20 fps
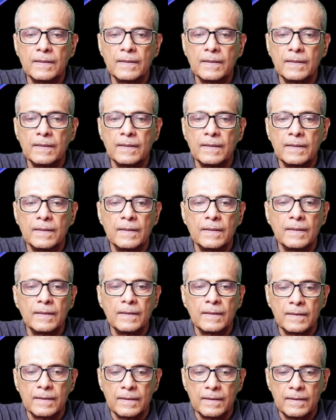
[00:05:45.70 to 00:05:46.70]

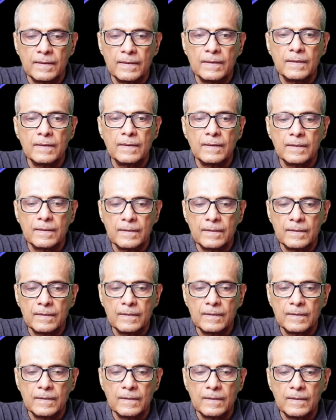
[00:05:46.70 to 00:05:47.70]

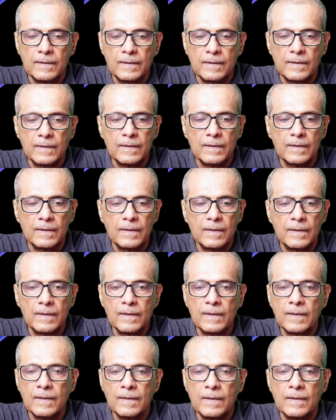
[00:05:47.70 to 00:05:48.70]

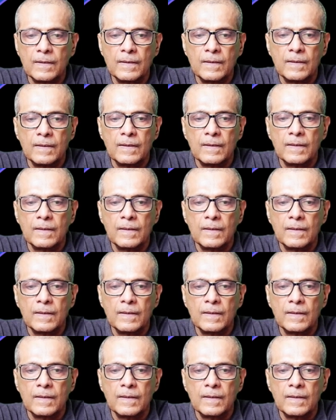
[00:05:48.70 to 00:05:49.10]
(no one is talking)